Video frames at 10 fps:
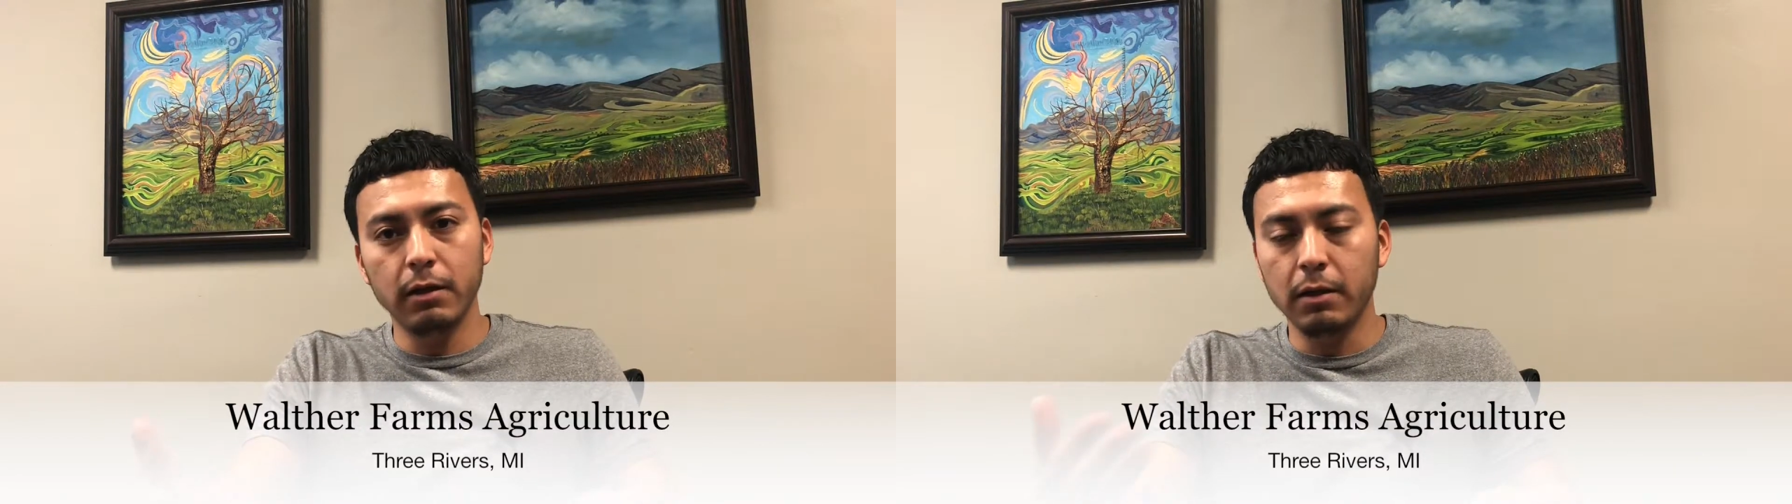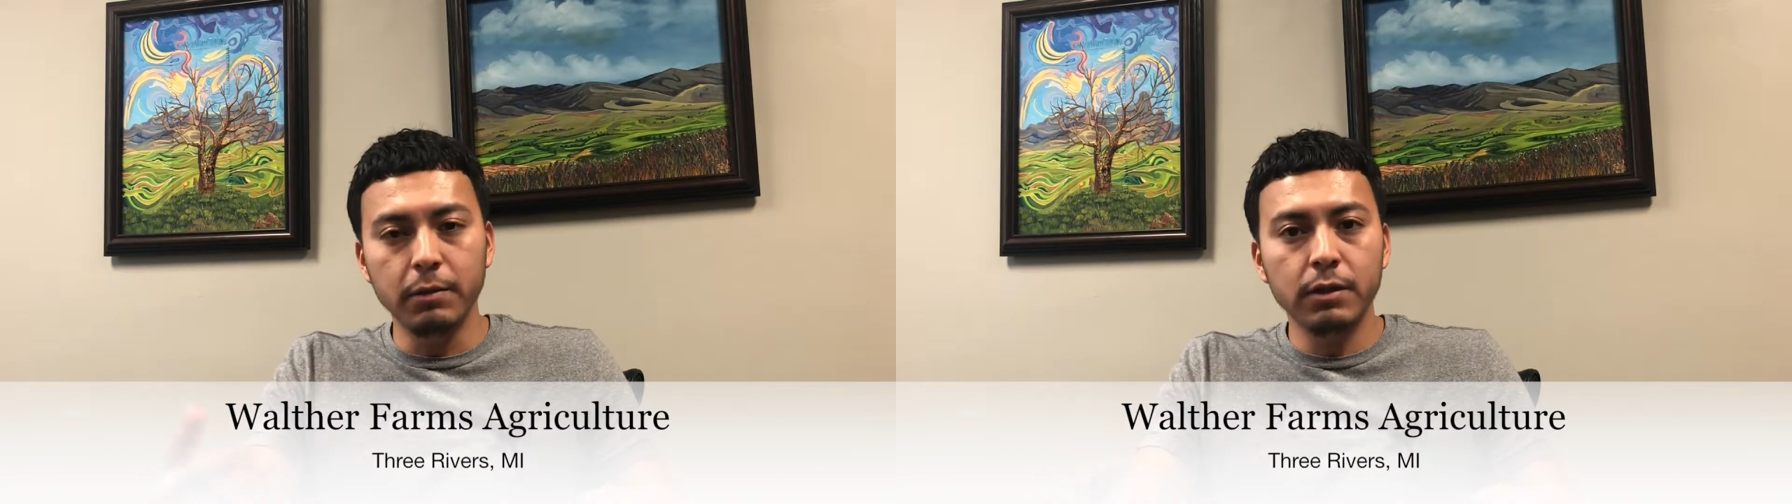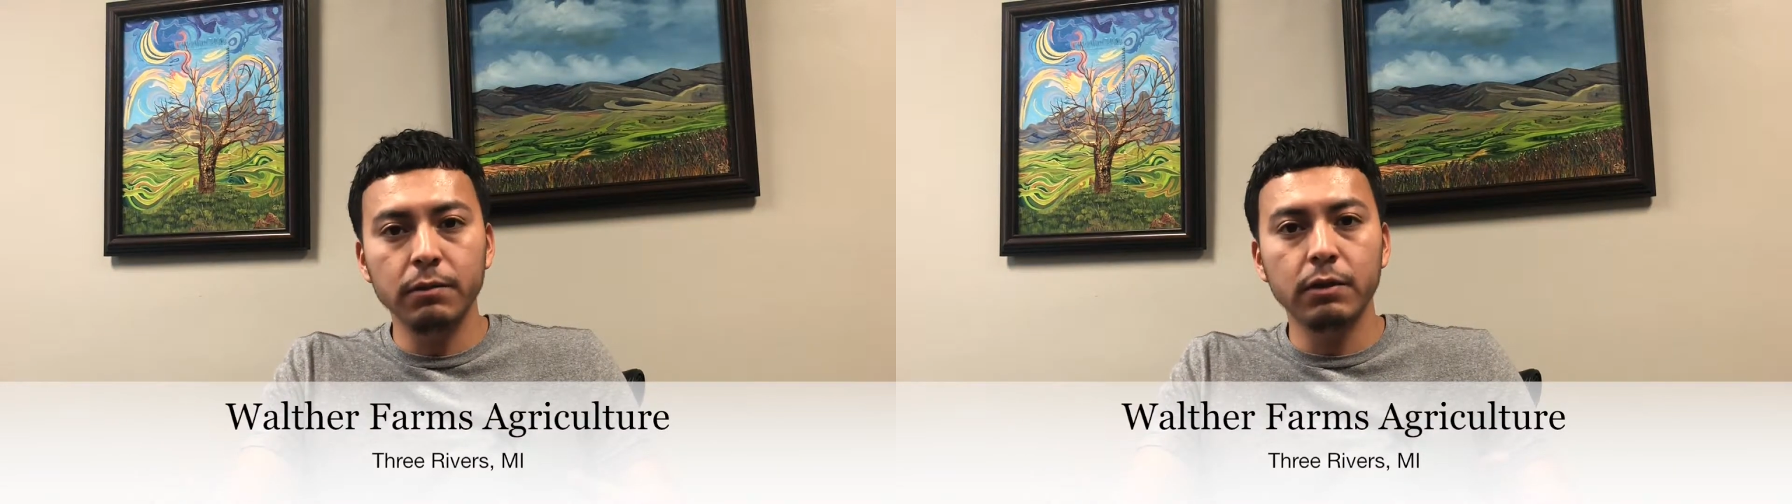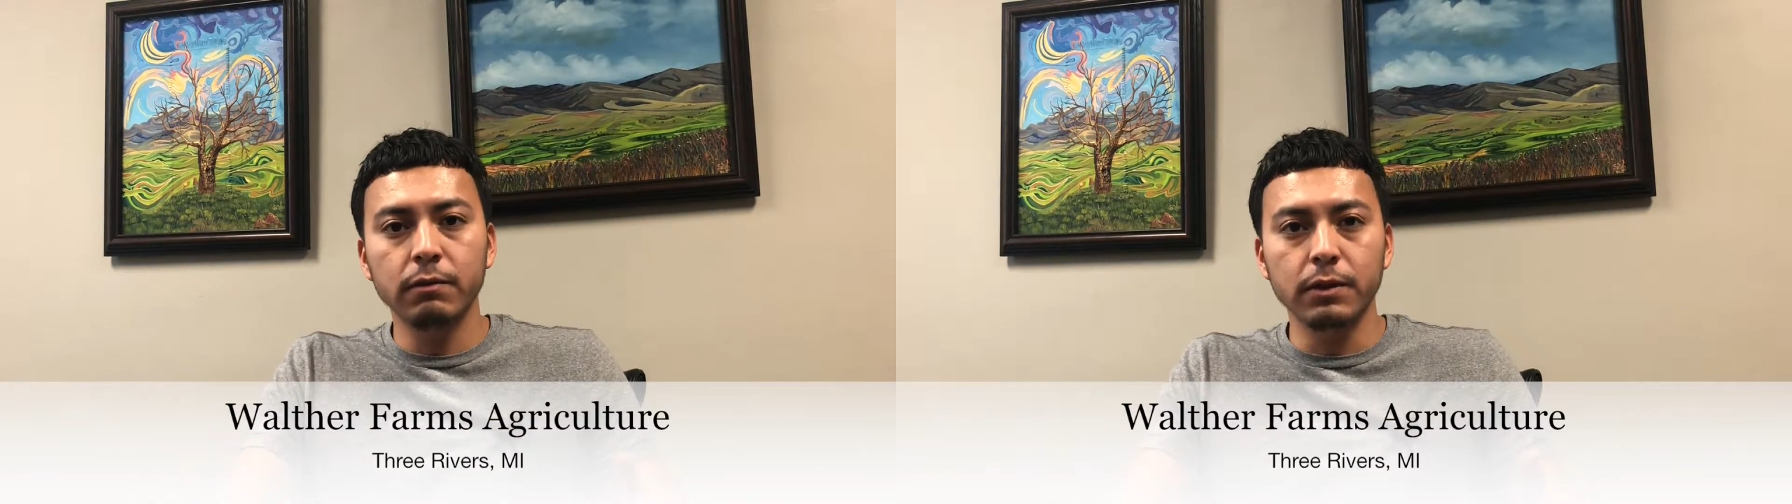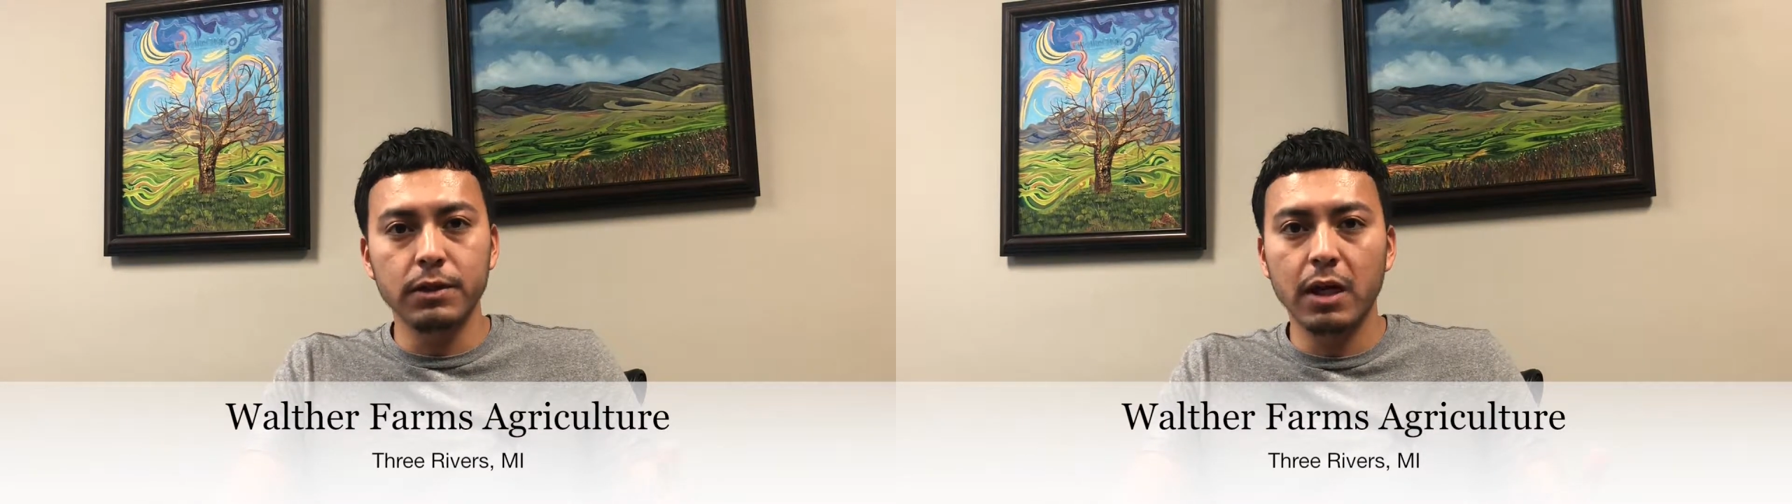I'm interviewing
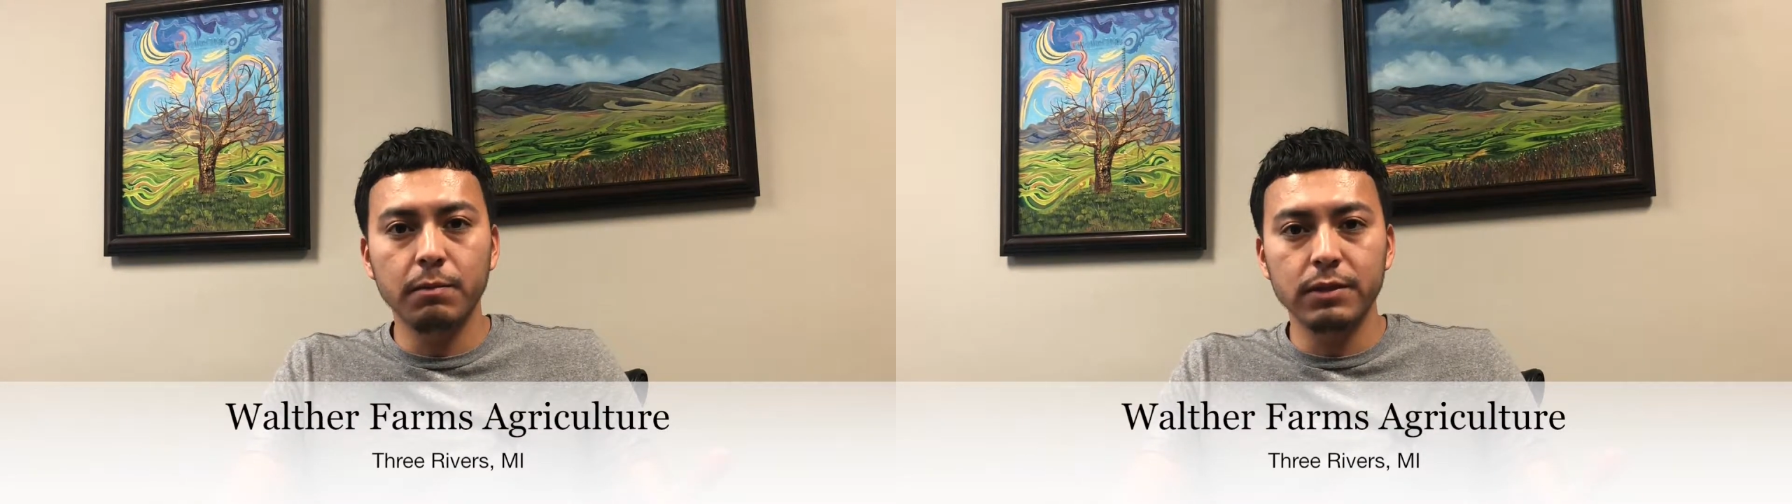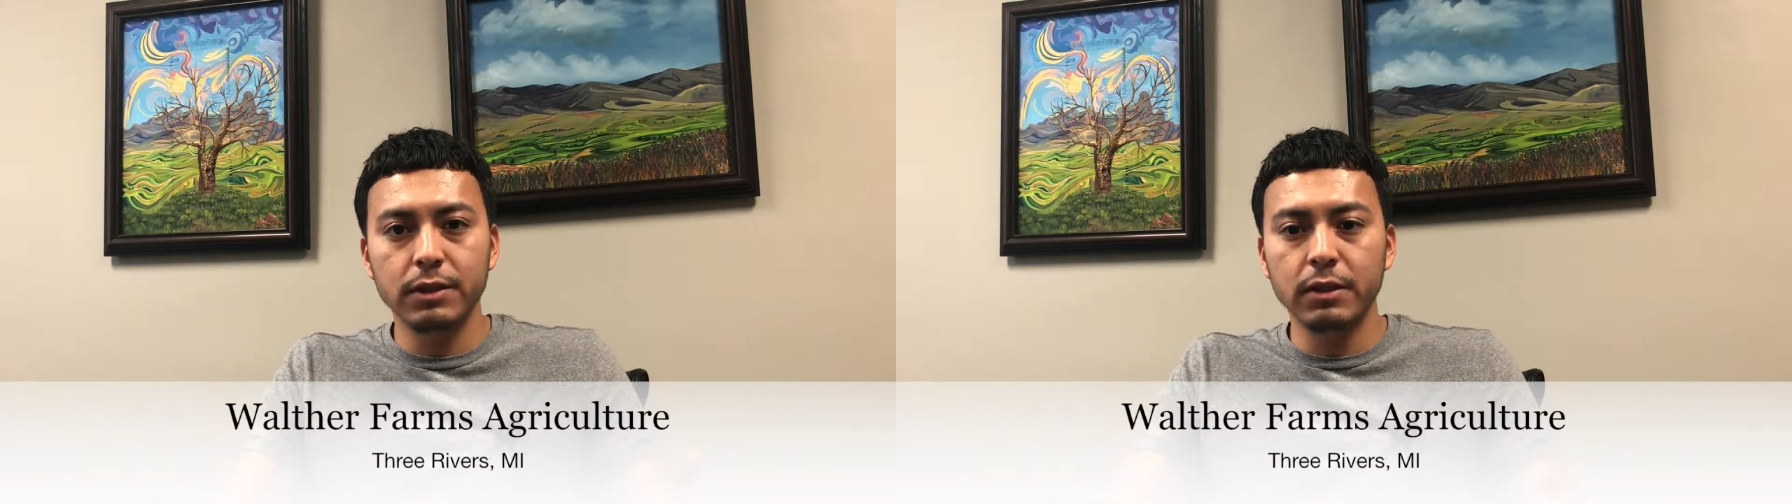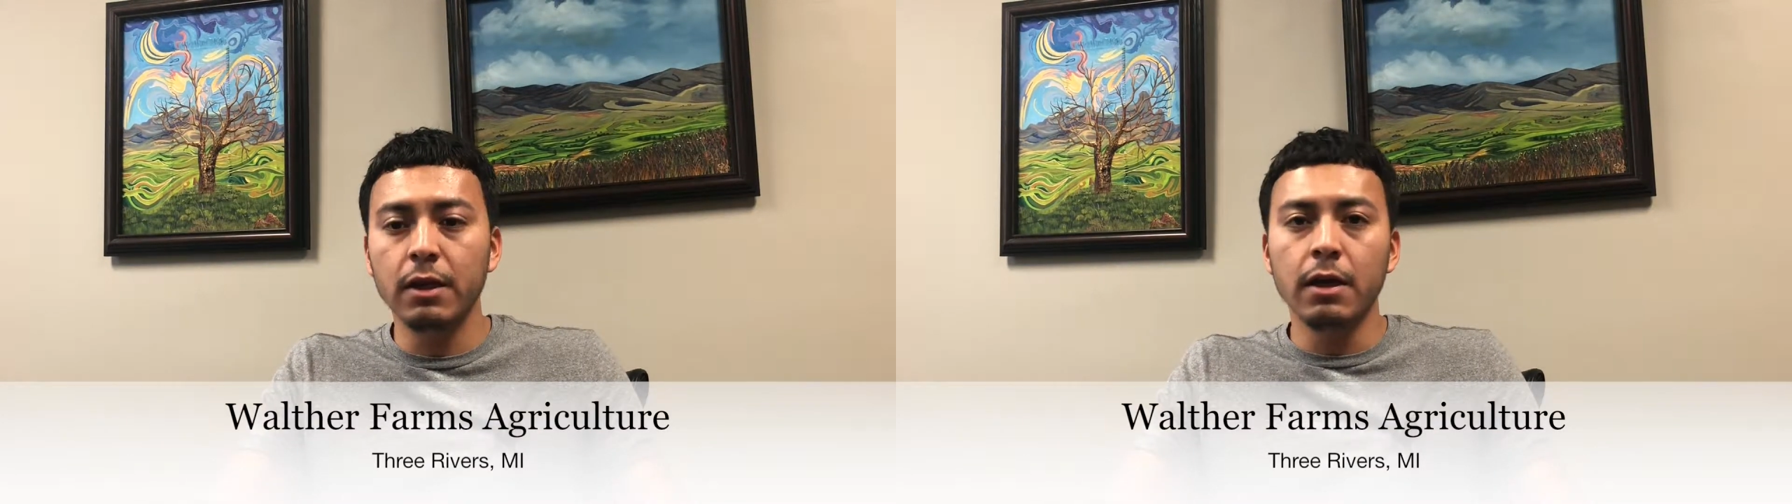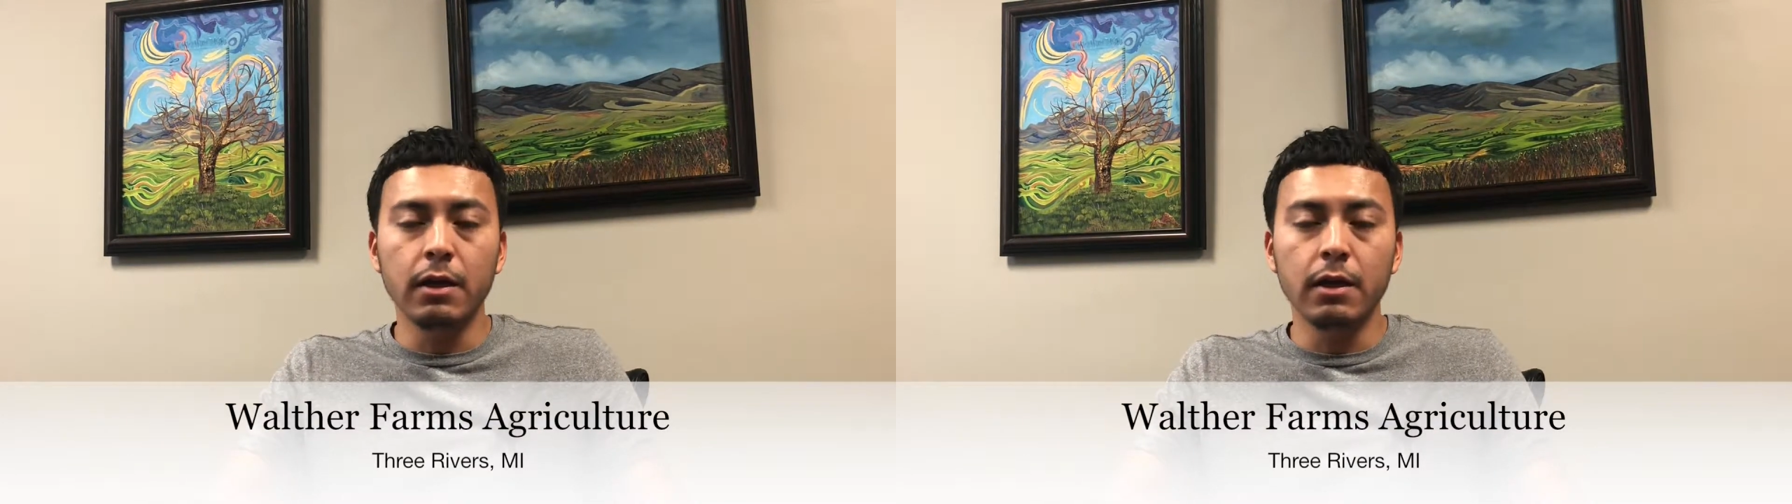for a job position,